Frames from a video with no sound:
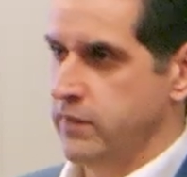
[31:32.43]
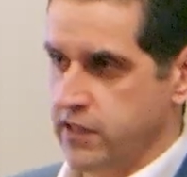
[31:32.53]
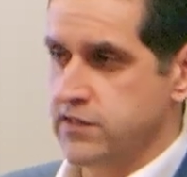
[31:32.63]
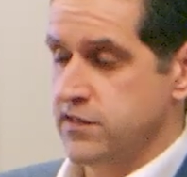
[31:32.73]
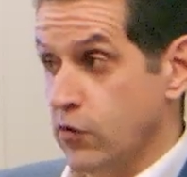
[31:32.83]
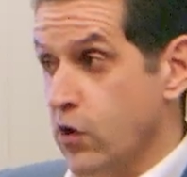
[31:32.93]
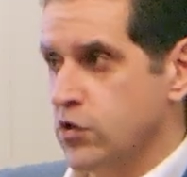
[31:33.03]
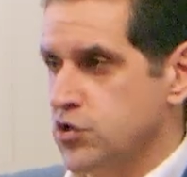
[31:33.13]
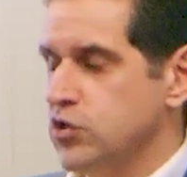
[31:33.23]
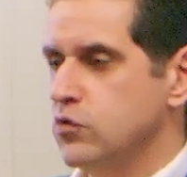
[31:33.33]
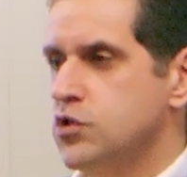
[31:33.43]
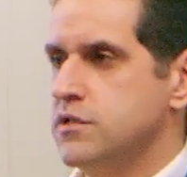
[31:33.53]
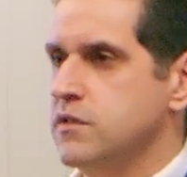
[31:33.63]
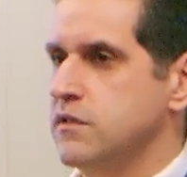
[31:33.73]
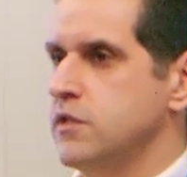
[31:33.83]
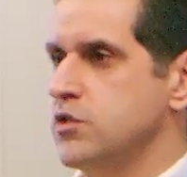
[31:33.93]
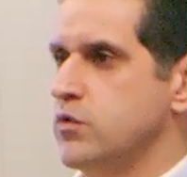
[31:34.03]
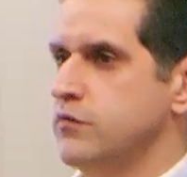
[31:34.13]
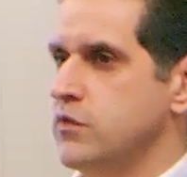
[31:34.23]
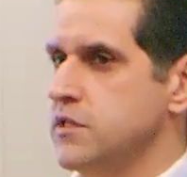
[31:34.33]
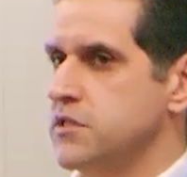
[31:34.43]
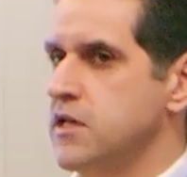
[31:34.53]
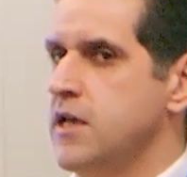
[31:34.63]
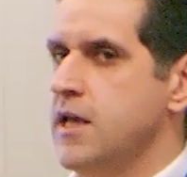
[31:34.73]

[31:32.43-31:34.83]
because there are solutions in the industry for this.